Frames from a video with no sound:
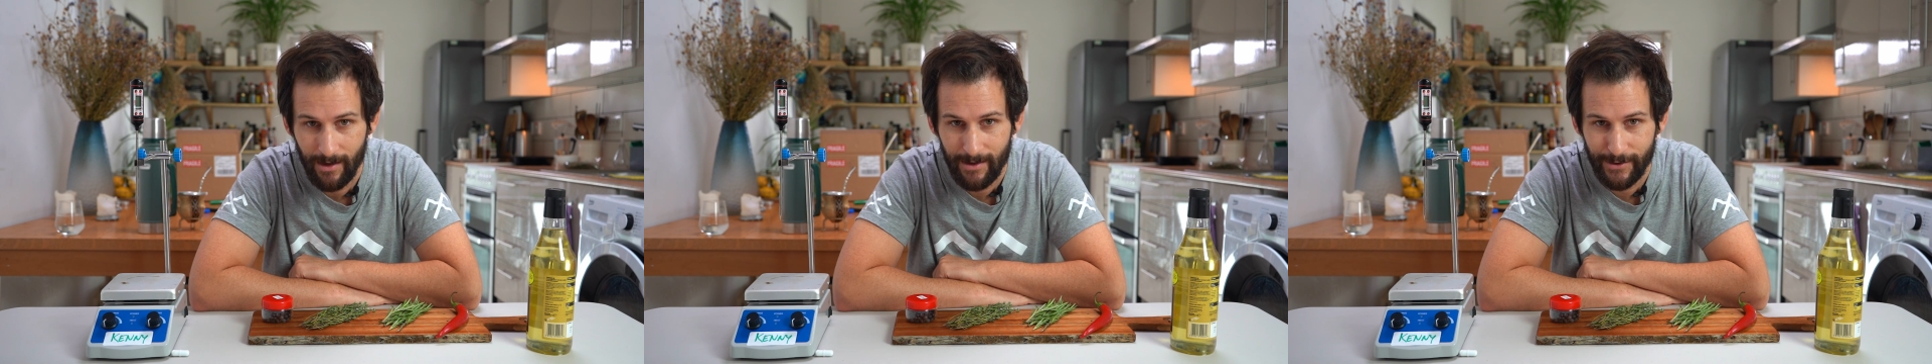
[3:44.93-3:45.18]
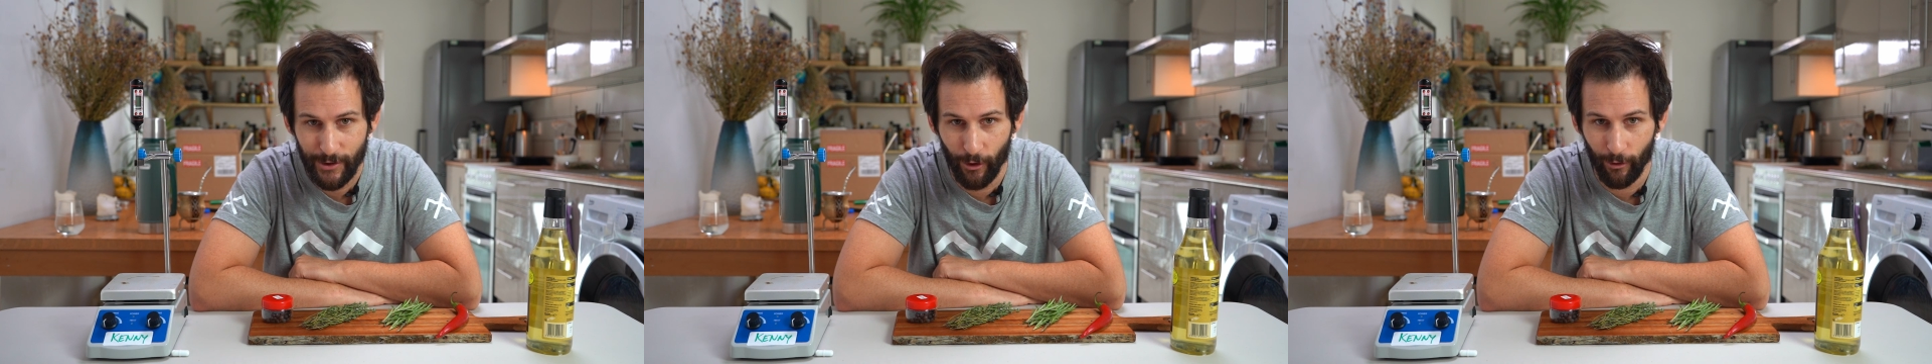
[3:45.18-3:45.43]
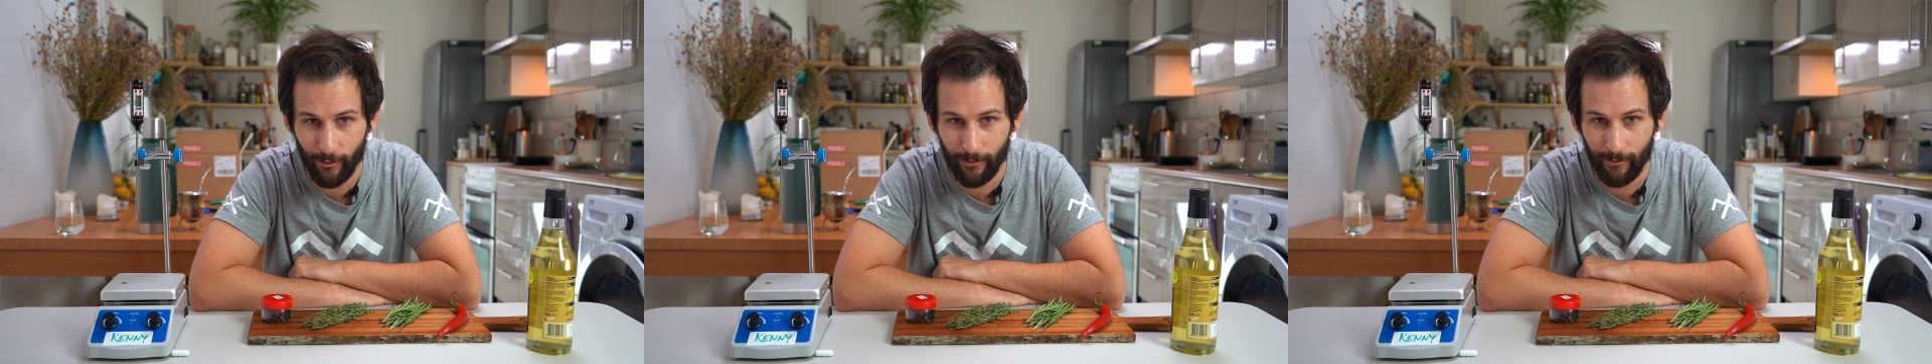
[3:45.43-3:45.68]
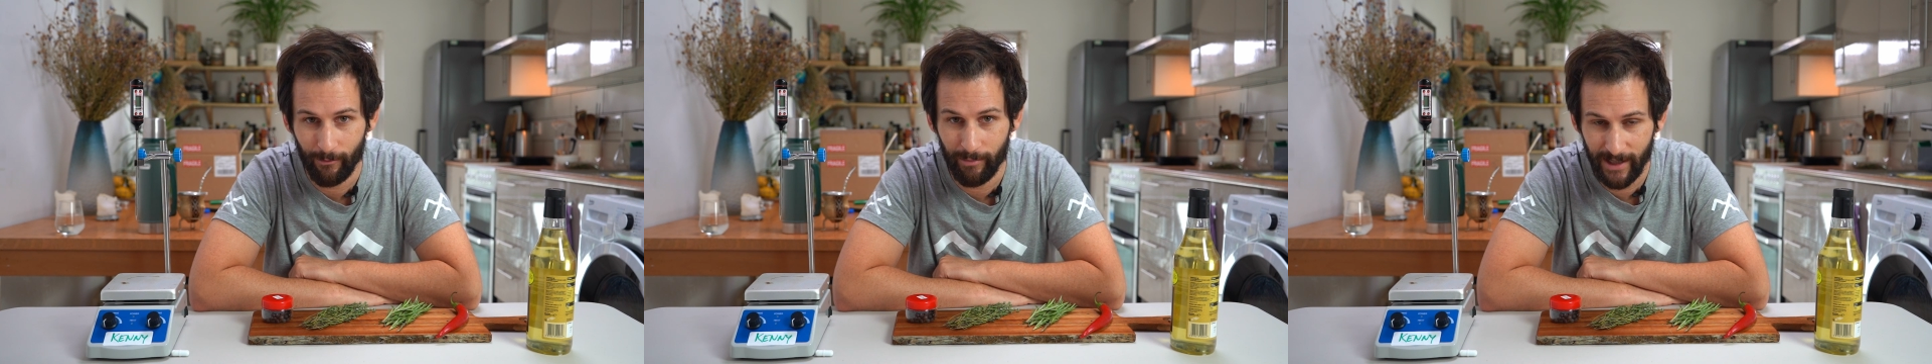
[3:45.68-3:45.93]
So
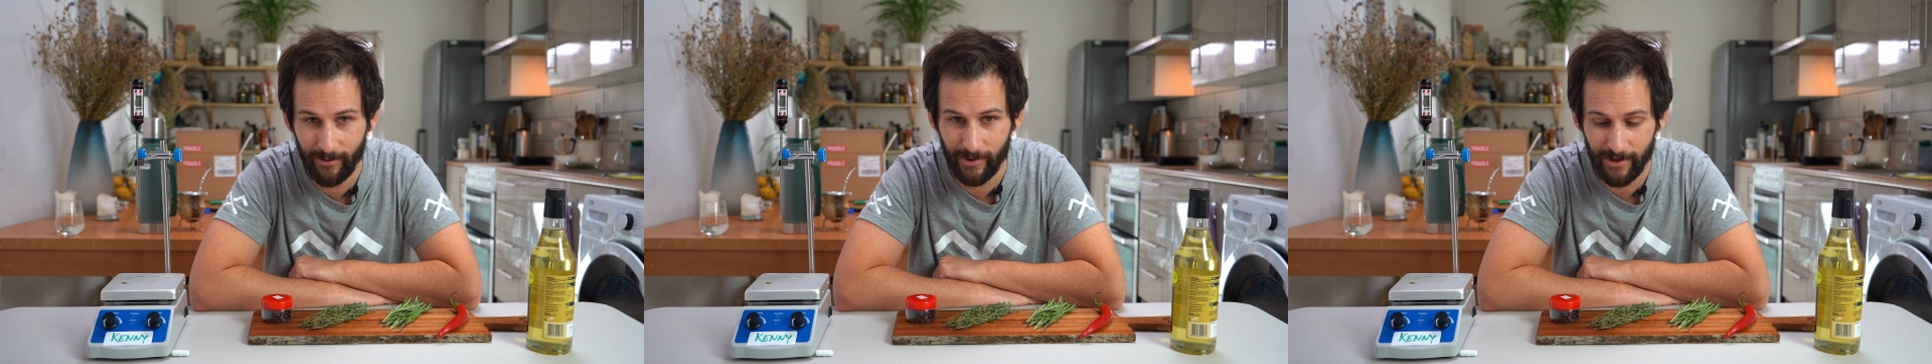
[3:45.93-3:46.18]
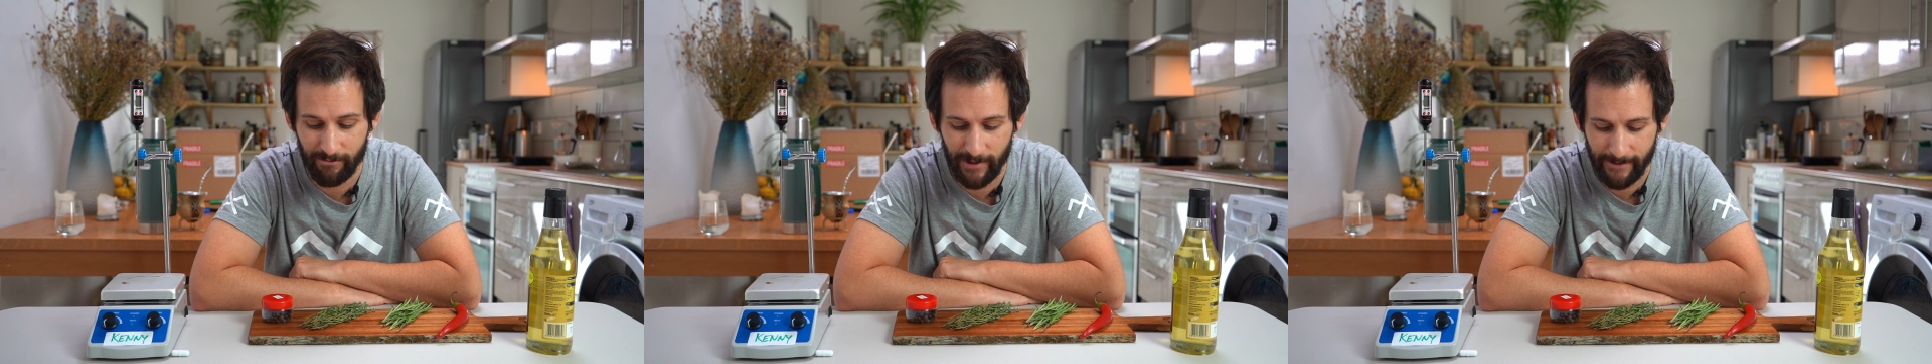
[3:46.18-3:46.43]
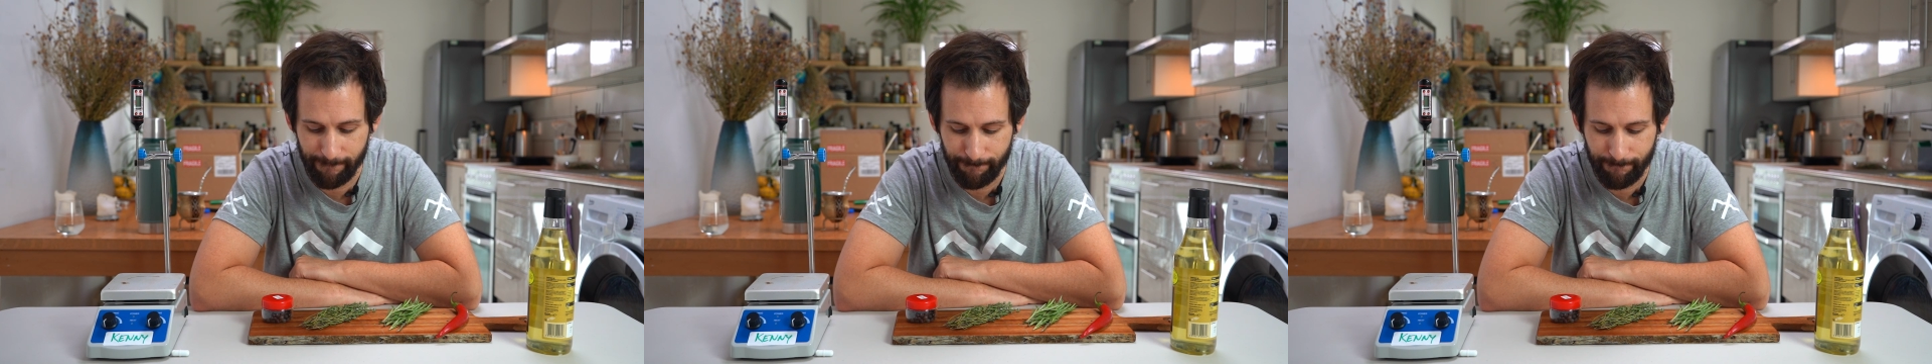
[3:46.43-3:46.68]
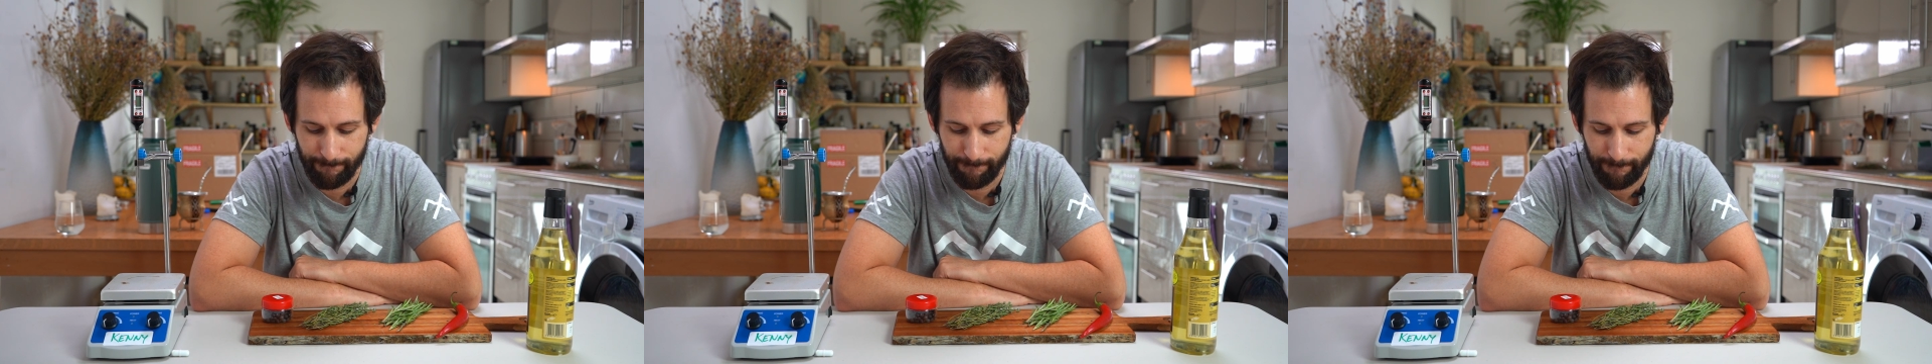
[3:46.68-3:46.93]
bear with me.
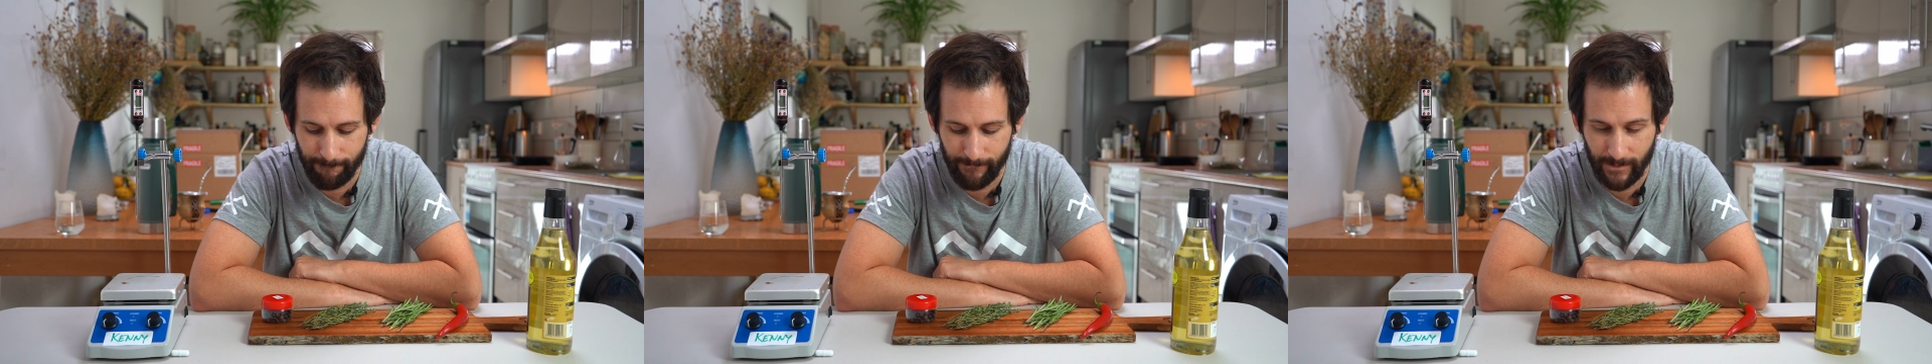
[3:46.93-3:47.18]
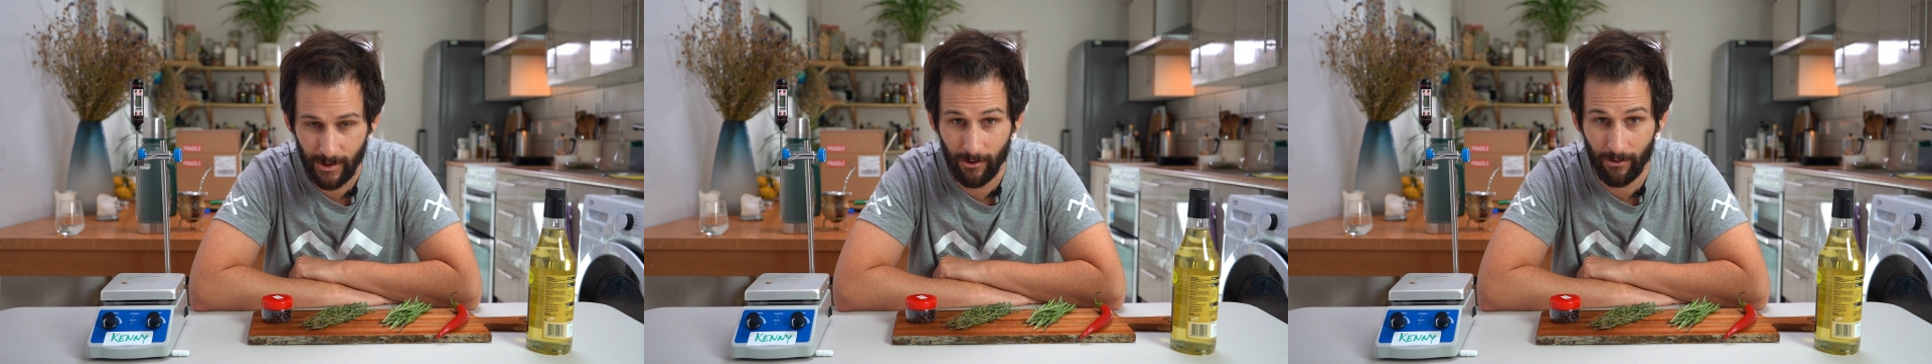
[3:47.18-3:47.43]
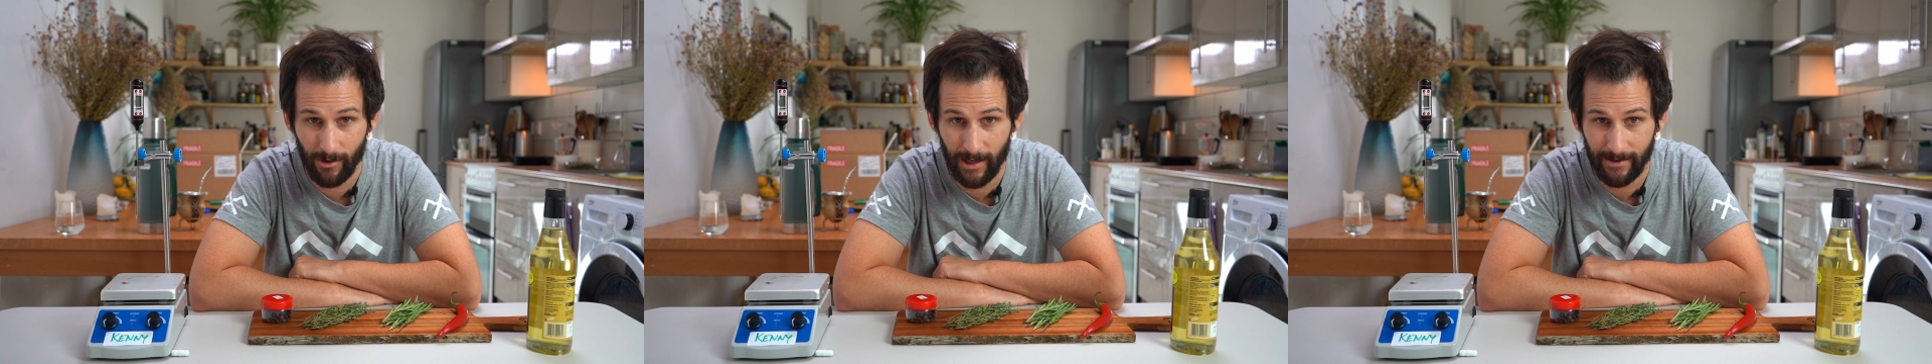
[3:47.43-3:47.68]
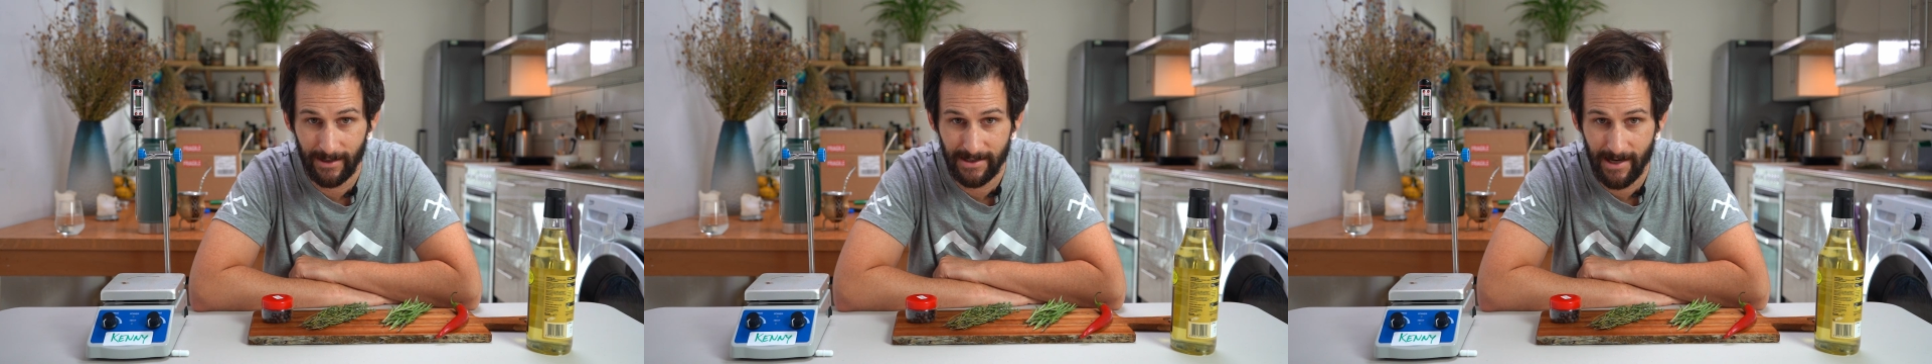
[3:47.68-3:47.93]
All right, let's